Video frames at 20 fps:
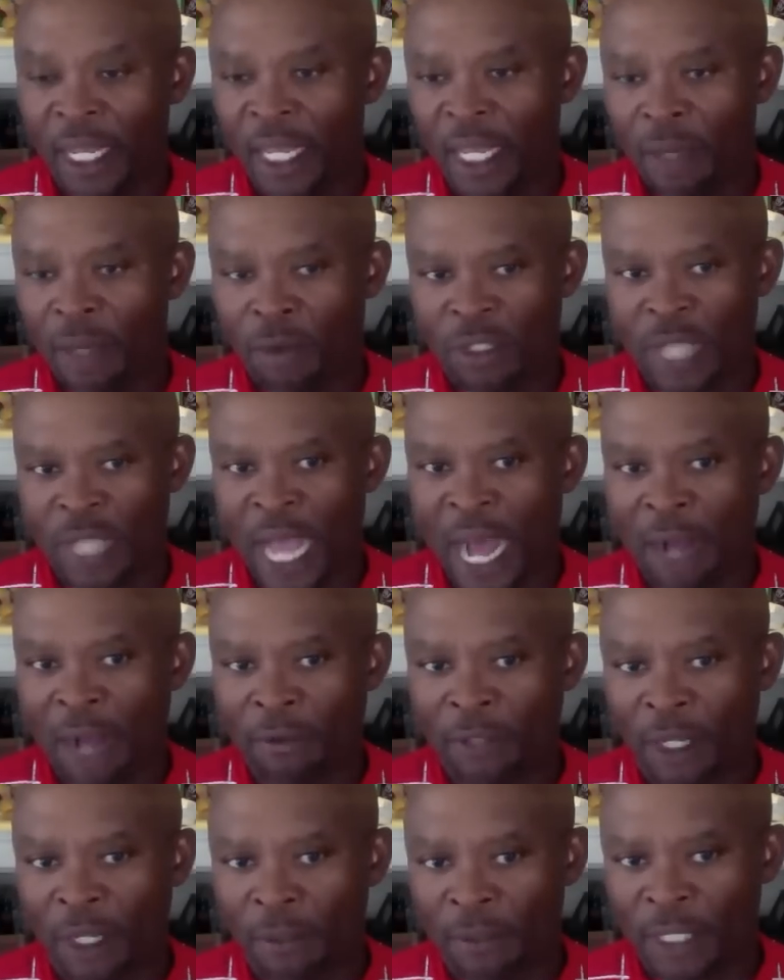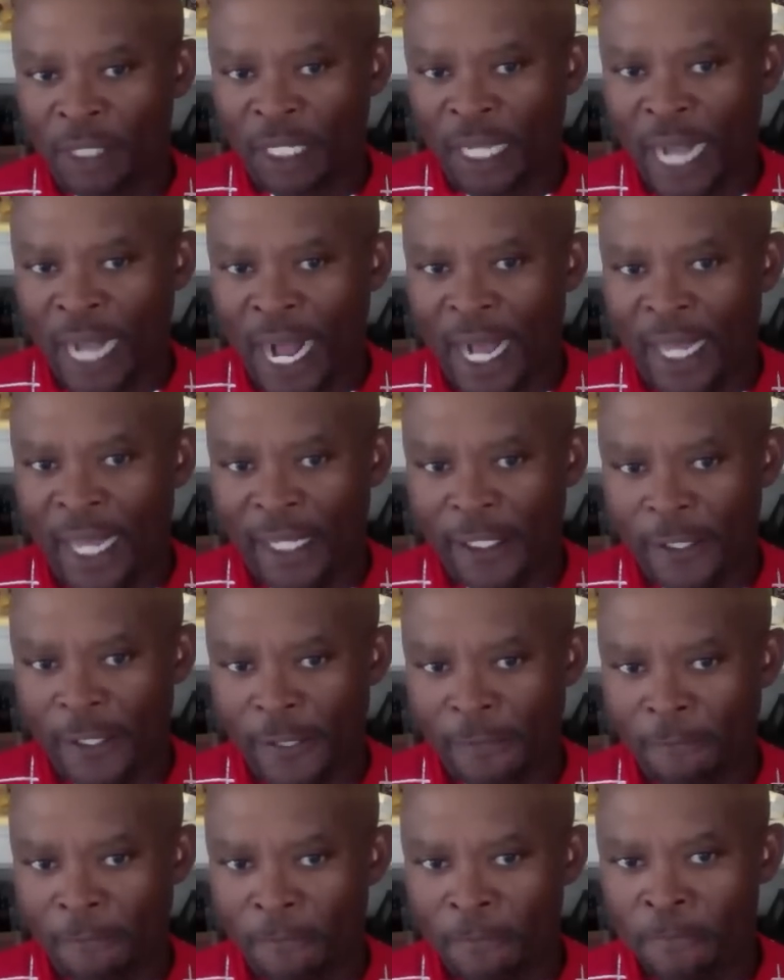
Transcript: he was out there with the guys